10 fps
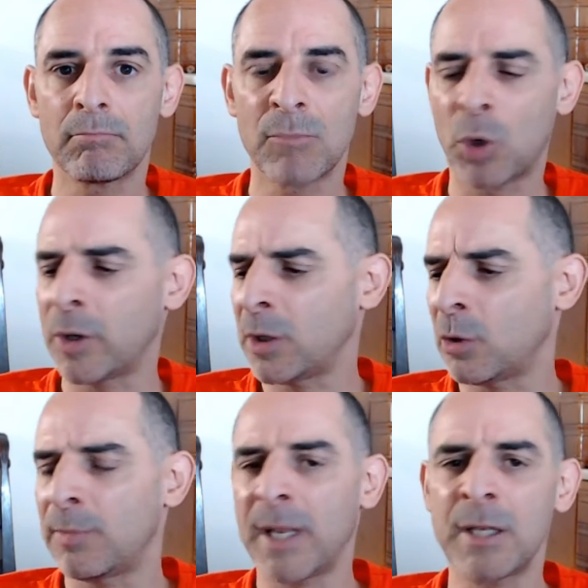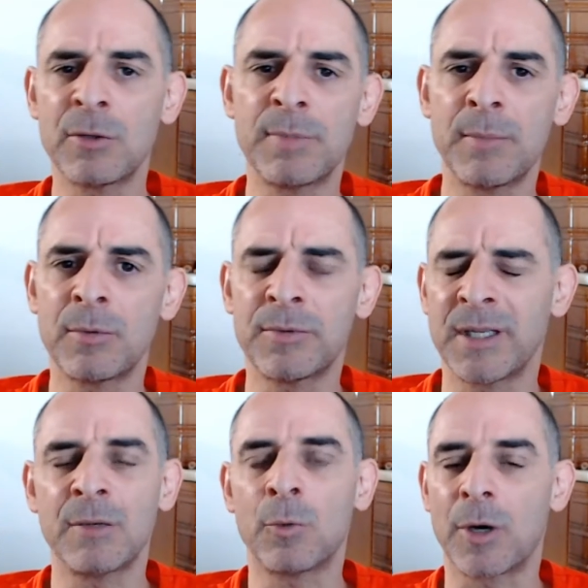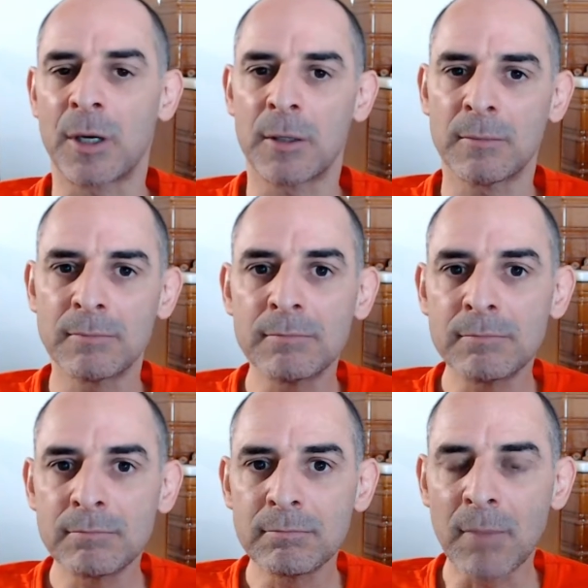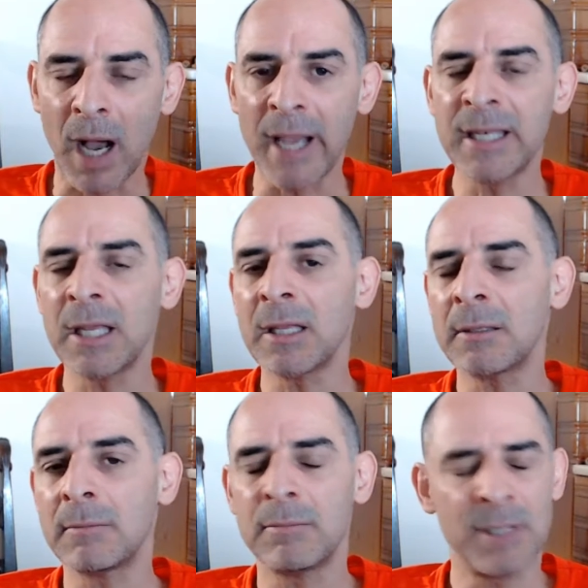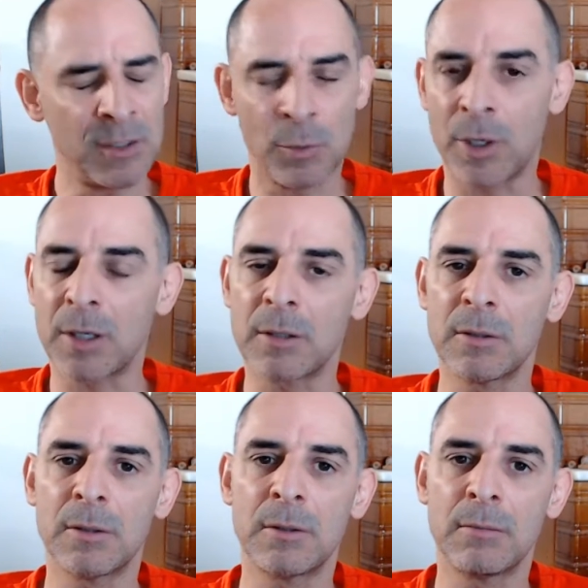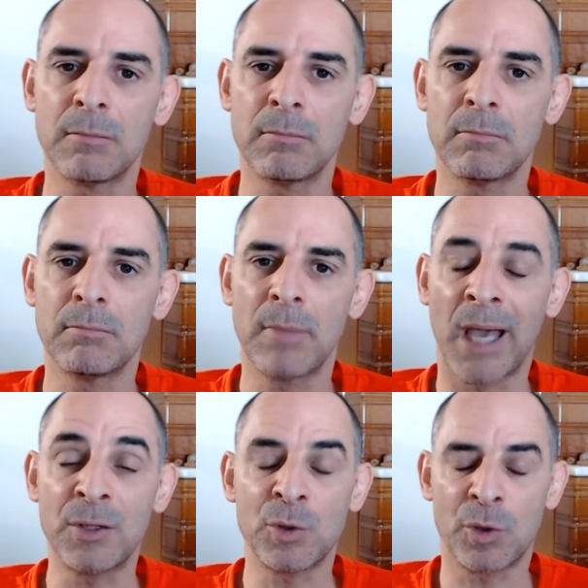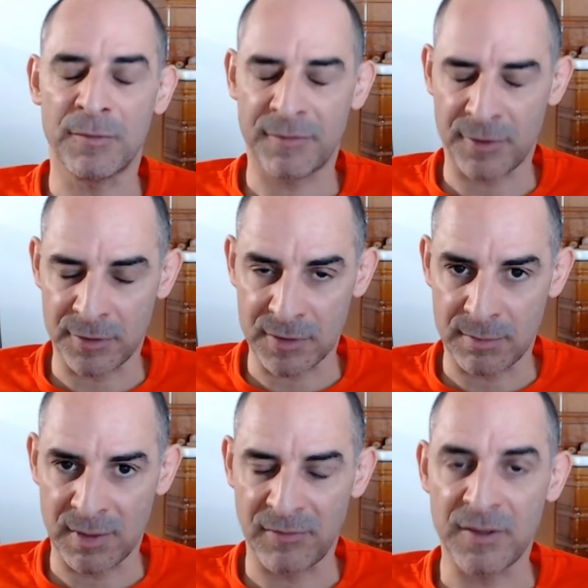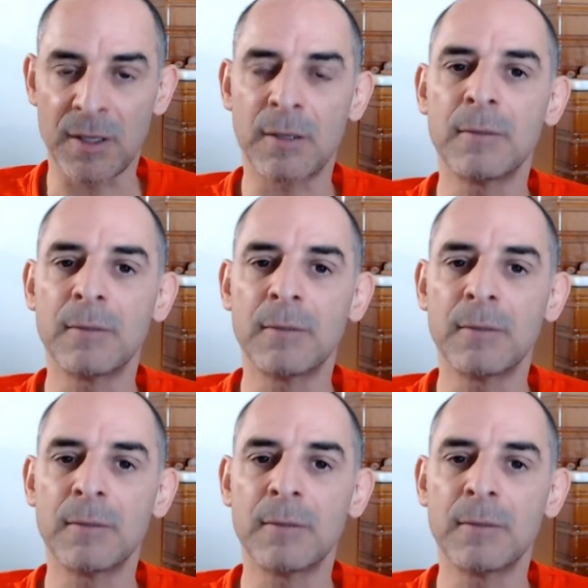Going and complaining to people didn't work. Hiding didn't work. I had to confront my fear.